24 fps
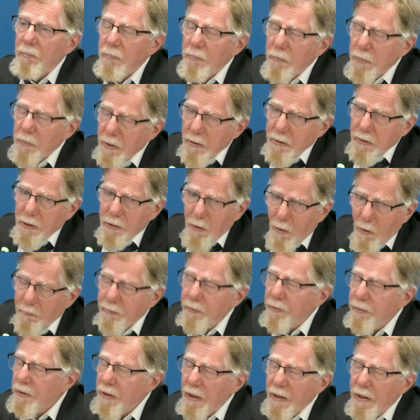just
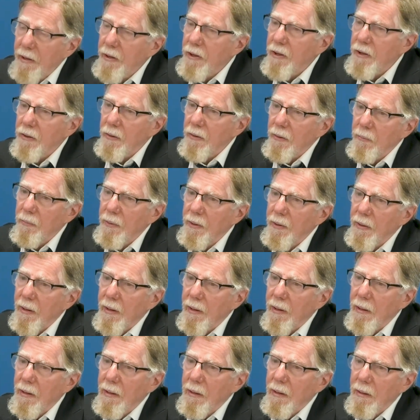confrontation with
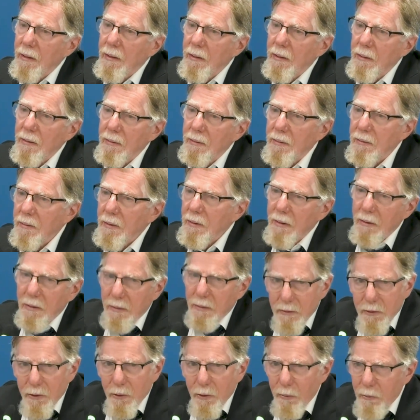the
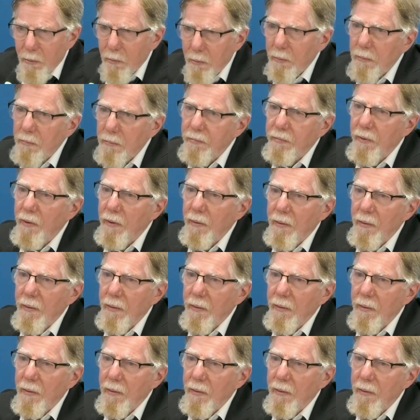so-called